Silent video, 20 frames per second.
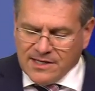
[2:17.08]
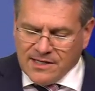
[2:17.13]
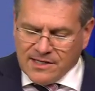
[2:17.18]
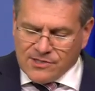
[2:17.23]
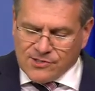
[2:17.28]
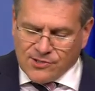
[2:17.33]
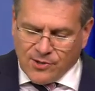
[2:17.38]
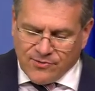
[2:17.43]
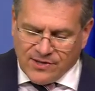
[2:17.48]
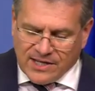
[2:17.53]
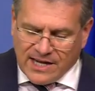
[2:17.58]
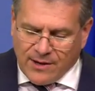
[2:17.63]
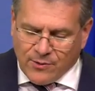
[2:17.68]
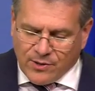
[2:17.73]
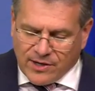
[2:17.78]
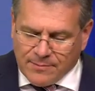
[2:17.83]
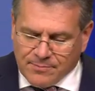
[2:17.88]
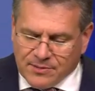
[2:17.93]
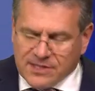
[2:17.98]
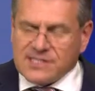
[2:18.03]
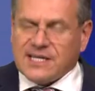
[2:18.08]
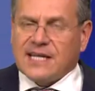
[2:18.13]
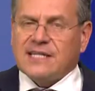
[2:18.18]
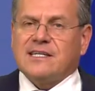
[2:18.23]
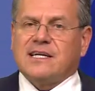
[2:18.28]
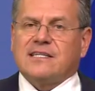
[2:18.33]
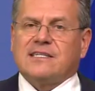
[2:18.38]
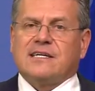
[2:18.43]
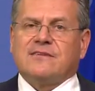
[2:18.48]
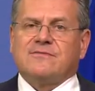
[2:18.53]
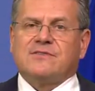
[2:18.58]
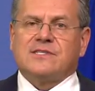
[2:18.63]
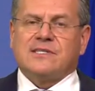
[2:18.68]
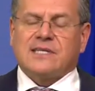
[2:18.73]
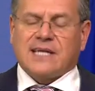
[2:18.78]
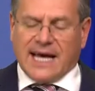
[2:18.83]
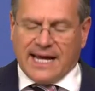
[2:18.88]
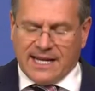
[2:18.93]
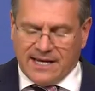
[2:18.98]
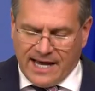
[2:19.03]
so that our representatives
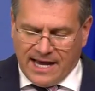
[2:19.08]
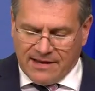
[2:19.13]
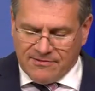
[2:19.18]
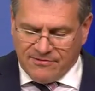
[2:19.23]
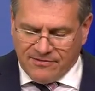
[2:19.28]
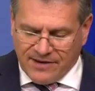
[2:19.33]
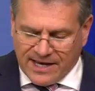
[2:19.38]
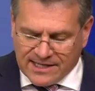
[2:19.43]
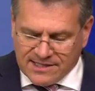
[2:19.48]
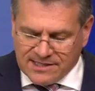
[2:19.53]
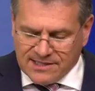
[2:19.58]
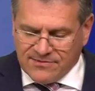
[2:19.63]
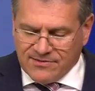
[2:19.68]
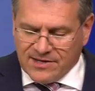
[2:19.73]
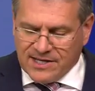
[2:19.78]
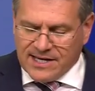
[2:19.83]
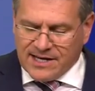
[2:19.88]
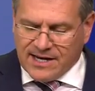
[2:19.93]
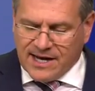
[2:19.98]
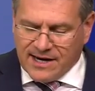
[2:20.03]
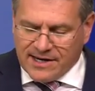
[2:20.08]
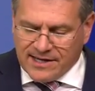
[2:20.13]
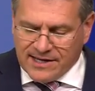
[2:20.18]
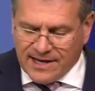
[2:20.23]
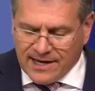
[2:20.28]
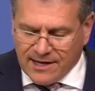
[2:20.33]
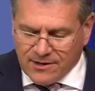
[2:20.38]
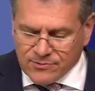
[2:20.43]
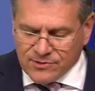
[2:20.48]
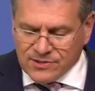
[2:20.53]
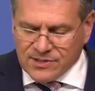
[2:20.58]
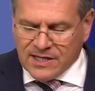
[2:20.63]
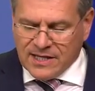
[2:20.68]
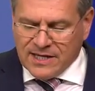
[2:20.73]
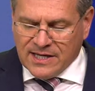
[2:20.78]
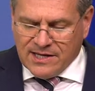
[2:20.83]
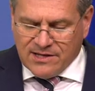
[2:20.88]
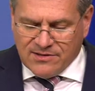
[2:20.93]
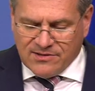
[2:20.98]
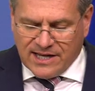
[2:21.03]
can effectively carry out
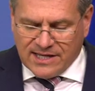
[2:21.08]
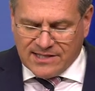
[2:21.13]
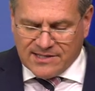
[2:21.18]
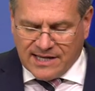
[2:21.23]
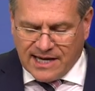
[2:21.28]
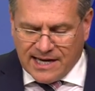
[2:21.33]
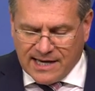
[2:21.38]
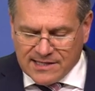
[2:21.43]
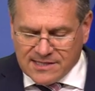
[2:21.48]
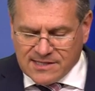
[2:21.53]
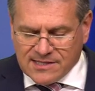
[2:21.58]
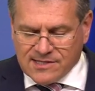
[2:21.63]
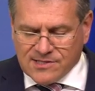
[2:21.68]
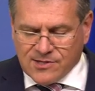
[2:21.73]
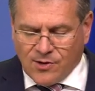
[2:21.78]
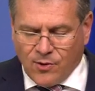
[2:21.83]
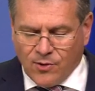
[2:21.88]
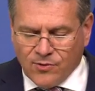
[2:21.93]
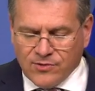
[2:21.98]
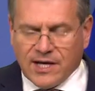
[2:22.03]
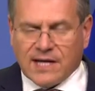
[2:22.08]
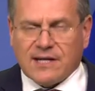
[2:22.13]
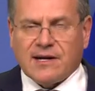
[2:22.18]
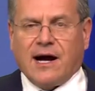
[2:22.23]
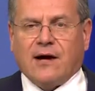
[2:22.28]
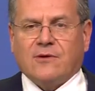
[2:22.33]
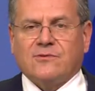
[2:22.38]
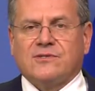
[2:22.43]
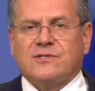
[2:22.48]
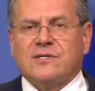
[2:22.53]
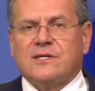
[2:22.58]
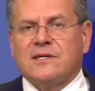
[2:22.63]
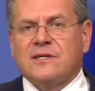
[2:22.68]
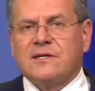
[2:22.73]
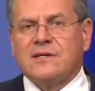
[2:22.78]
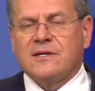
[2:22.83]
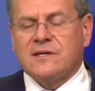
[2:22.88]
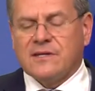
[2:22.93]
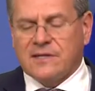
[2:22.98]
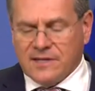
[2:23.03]
their tasks on the ground.
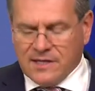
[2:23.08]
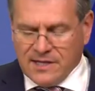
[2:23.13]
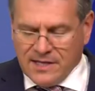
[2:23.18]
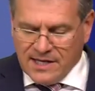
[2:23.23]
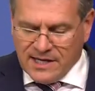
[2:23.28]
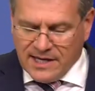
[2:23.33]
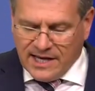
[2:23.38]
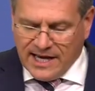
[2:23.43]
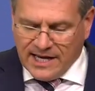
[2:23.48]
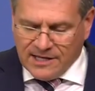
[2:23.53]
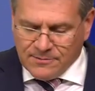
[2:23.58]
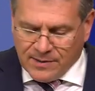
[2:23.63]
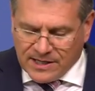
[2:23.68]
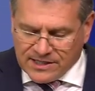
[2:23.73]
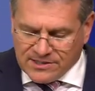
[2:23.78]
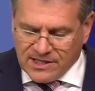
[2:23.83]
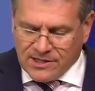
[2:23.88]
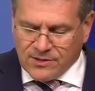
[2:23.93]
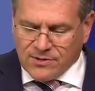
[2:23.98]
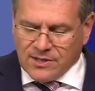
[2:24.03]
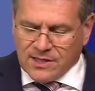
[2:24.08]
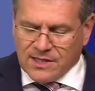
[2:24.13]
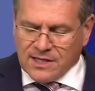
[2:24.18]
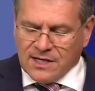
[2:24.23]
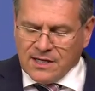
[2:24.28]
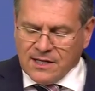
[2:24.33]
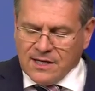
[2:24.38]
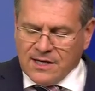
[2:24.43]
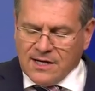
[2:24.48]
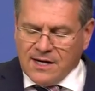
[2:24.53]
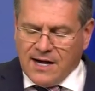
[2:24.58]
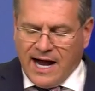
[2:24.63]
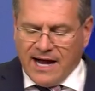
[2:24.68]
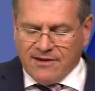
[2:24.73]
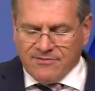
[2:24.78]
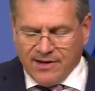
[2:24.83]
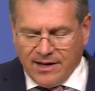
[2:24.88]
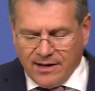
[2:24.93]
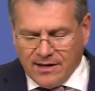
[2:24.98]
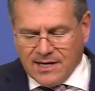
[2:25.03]
In particular, I
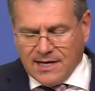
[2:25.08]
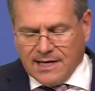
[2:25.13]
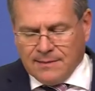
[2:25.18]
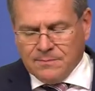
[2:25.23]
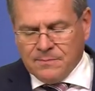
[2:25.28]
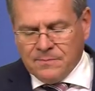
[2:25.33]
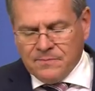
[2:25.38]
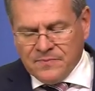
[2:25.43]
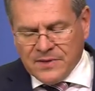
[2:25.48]
welcome